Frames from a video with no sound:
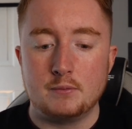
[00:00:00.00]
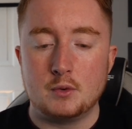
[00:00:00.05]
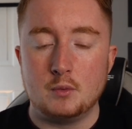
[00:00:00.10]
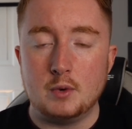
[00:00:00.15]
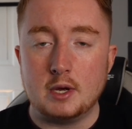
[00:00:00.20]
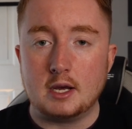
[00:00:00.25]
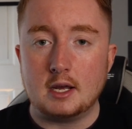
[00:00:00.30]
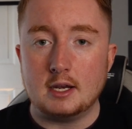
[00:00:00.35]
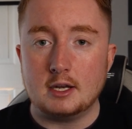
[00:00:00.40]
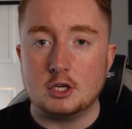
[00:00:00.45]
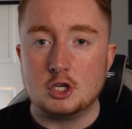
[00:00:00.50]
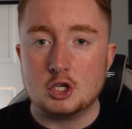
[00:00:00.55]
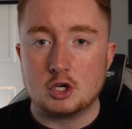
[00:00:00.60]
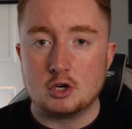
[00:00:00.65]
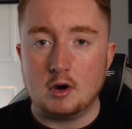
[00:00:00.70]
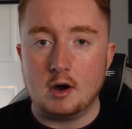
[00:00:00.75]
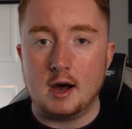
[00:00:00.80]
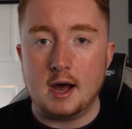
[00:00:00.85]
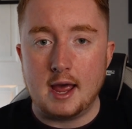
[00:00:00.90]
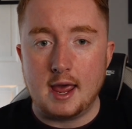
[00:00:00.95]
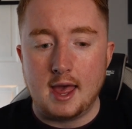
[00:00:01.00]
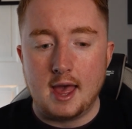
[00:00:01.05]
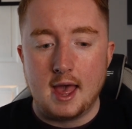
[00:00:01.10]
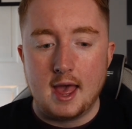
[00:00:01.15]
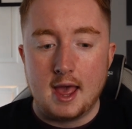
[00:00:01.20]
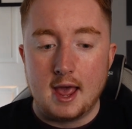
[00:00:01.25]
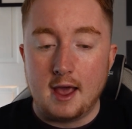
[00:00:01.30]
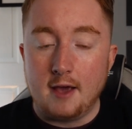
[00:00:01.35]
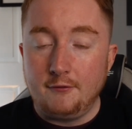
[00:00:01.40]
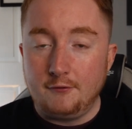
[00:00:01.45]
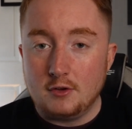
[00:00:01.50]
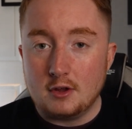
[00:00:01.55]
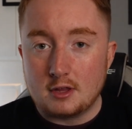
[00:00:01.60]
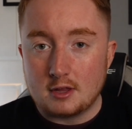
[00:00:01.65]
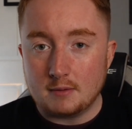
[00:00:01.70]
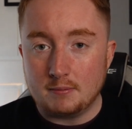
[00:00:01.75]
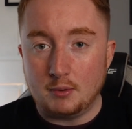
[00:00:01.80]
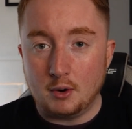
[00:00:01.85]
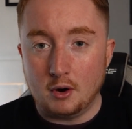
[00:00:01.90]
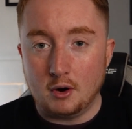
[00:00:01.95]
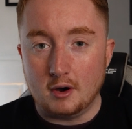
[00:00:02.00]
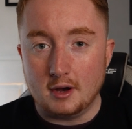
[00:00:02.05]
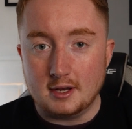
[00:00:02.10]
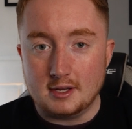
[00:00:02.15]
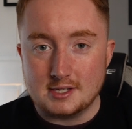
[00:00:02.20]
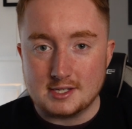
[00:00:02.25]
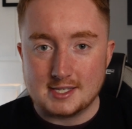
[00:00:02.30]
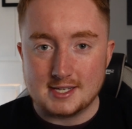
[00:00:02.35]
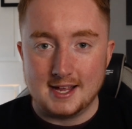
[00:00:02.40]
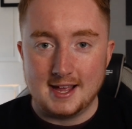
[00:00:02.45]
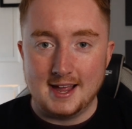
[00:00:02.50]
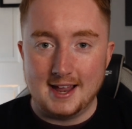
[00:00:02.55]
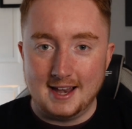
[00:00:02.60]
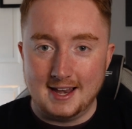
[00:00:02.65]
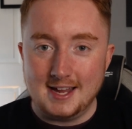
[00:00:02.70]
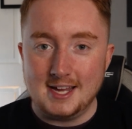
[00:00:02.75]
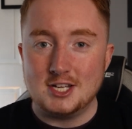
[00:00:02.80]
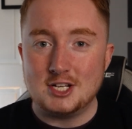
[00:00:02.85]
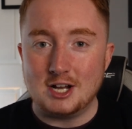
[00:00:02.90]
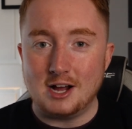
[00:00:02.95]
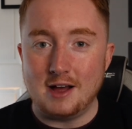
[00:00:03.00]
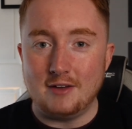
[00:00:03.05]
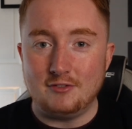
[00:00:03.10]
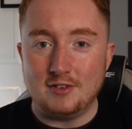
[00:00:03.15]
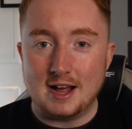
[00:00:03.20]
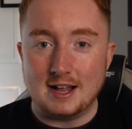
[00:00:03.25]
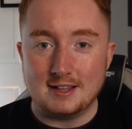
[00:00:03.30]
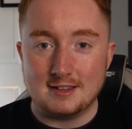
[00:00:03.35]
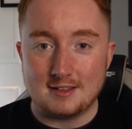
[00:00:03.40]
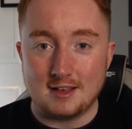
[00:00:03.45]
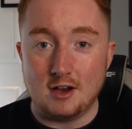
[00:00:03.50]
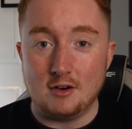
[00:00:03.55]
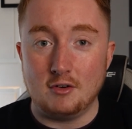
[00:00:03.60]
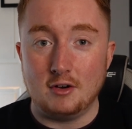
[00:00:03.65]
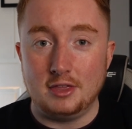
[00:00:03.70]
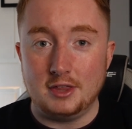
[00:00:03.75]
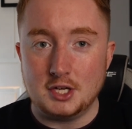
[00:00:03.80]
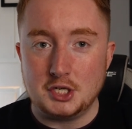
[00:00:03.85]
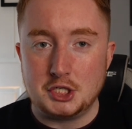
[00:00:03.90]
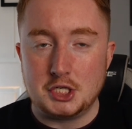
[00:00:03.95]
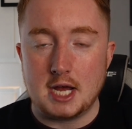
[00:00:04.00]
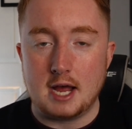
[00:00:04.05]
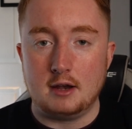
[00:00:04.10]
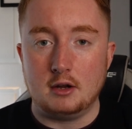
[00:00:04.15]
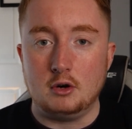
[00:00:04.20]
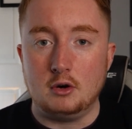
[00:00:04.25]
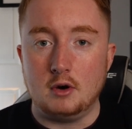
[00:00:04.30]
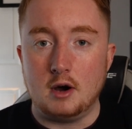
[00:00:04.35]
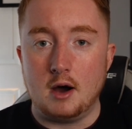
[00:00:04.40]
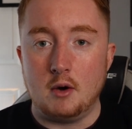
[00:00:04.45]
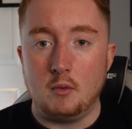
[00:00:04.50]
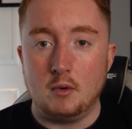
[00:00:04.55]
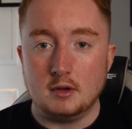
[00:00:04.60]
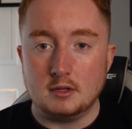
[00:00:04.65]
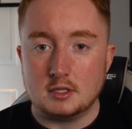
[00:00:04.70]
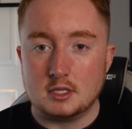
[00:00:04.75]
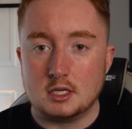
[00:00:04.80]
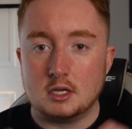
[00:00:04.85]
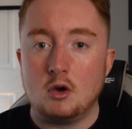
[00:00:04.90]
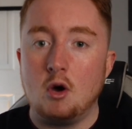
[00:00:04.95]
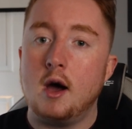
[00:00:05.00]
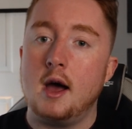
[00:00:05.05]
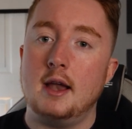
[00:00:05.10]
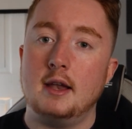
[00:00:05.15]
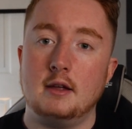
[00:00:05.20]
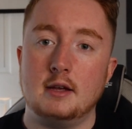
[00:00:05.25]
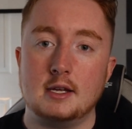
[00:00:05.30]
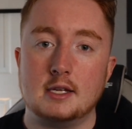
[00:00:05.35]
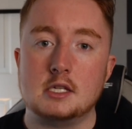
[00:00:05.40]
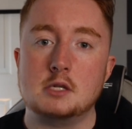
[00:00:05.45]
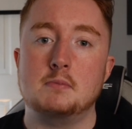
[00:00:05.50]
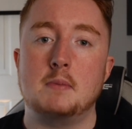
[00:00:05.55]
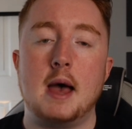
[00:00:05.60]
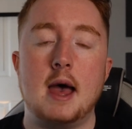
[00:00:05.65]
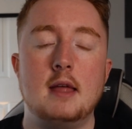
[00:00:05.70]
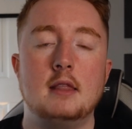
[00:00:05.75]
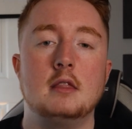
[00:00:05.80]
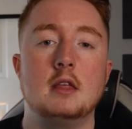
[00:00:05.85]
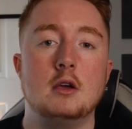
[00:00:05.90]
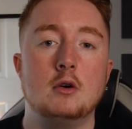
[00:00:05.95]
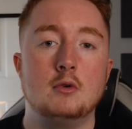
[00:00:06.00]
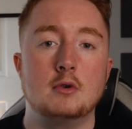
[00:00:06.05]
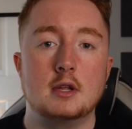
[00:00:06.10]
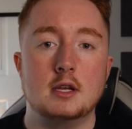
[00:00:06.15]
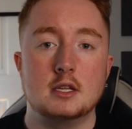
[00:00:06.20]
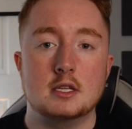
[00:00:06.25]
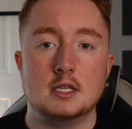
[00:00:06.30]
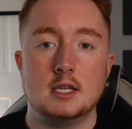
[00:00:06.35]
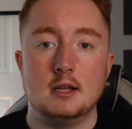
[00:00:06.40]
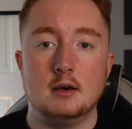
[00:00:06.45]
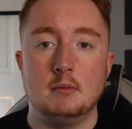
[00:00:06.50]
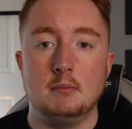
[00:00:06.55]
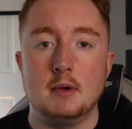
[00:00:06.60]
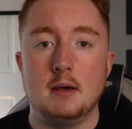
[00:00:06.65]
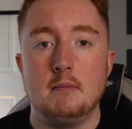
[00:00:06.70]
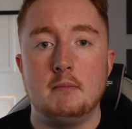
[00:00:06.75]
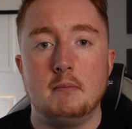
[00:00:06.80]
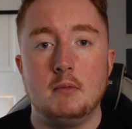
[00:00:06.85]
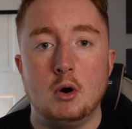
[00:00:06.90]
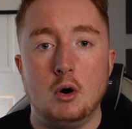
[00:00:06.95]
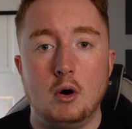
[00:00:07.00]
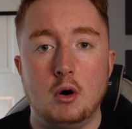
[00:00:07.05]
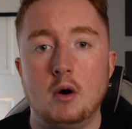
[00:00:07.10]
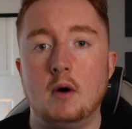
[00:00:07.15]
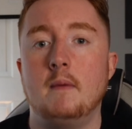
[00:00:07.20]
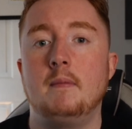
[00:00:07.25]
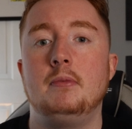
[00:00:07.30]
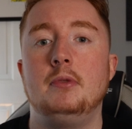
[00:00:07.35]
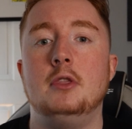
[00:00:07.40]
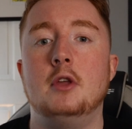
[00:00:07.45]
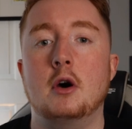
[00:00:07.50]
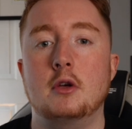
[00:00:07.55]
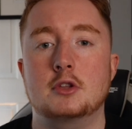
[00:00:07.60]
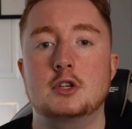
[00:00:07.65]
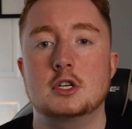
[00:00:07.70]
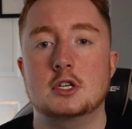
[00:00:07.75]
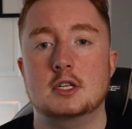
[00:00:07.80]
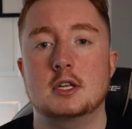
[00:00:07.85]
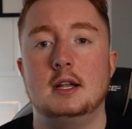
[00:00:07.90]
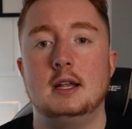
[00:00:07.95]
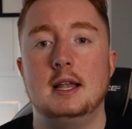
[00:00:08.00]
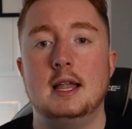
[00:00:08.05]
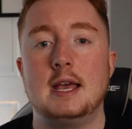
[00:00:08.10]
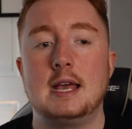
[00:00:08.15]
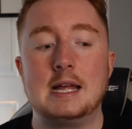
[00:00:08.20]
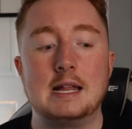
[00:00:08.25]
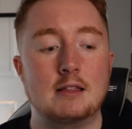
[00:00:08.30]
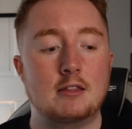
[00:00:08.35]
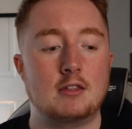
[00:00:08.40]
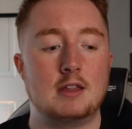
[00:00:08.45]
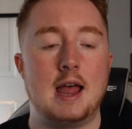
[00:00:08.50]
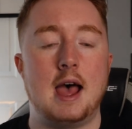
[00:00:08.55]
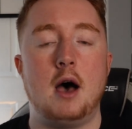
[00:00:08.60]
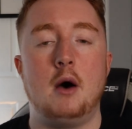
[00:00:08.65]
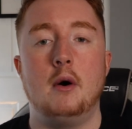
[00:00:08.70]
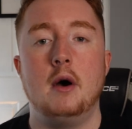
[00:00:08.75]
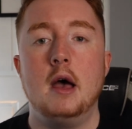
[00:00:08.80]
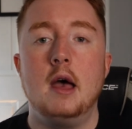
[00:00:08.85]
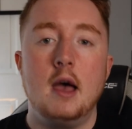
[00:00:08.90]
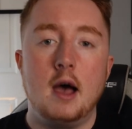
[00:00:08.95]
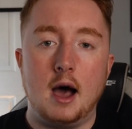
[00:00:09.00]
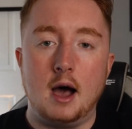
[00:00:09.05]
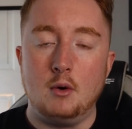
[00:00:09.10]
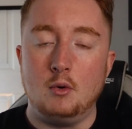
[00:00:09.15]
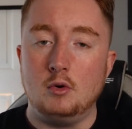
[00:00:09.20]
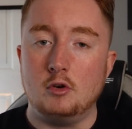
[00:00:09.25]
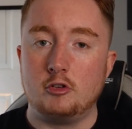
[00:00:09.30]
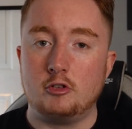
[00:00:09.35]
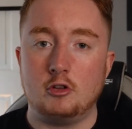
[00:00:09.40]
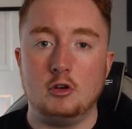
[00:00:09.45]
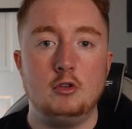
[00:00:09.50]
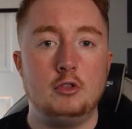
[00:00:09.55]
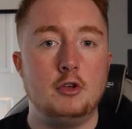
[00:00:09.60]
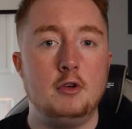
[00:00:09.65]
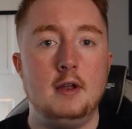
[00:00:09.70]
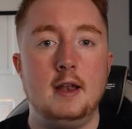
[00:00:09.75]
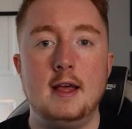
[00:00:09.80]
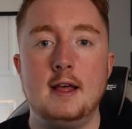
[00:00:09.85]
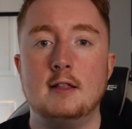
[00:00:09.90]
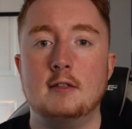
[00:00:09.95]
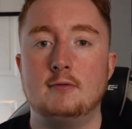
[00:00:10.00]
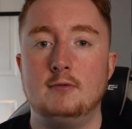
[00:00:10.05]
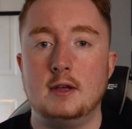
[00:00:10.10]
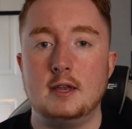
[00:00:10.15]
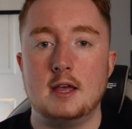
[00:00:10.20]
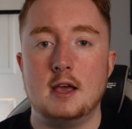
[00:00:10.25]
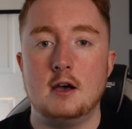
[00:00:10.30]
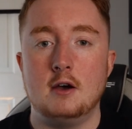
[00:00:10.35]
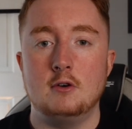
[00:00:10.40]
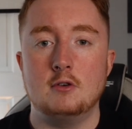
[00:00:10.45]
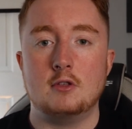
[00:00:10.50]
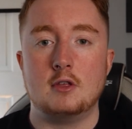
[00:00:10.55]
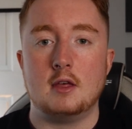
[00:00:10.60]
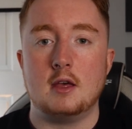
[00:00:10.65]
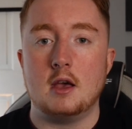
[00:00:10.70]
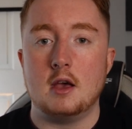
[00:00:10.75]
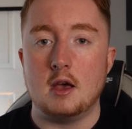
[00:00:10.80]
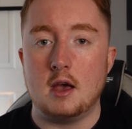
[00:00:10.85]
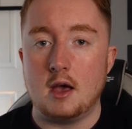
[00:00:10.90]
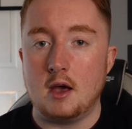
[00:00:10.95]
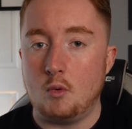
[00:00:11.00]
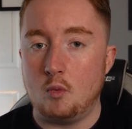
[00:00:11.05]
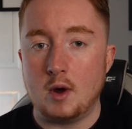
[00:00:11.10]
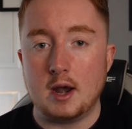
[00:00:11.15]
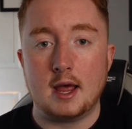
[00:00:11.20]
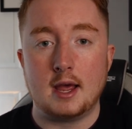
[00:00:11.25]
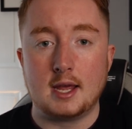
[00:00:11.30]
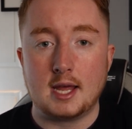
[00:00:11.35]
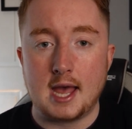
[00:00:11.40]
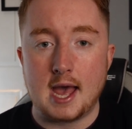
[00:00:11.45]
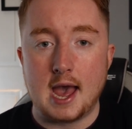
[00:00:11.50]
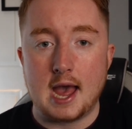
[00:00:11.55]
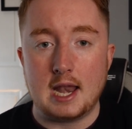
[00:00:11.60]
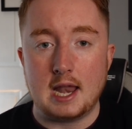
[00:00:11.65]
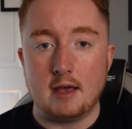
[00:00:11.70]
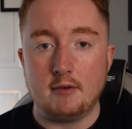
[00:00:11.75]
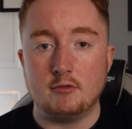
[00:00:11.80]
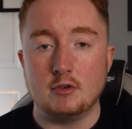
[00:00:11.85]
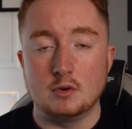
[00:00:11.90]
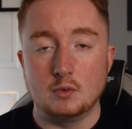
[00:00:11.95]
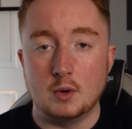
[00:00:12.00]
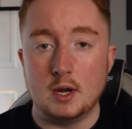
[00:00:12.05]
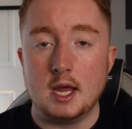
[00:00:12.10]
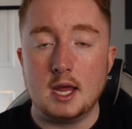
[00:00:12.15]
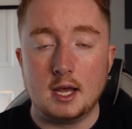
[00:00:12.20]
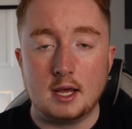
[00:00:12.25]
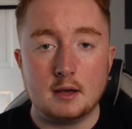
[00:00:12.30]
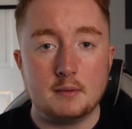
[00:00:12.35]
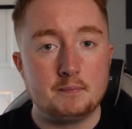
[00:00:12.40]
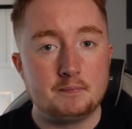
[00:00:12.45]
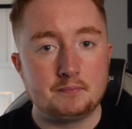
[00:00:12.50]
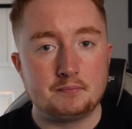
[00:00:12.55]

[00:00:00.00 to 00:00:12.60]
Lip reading: We're going to try, if you support us, Leeds United fans that are on this channel, I want to kind of expand the audience a little bit more, not just on Leeds. Now, I will still do Leeds videos when I can every week,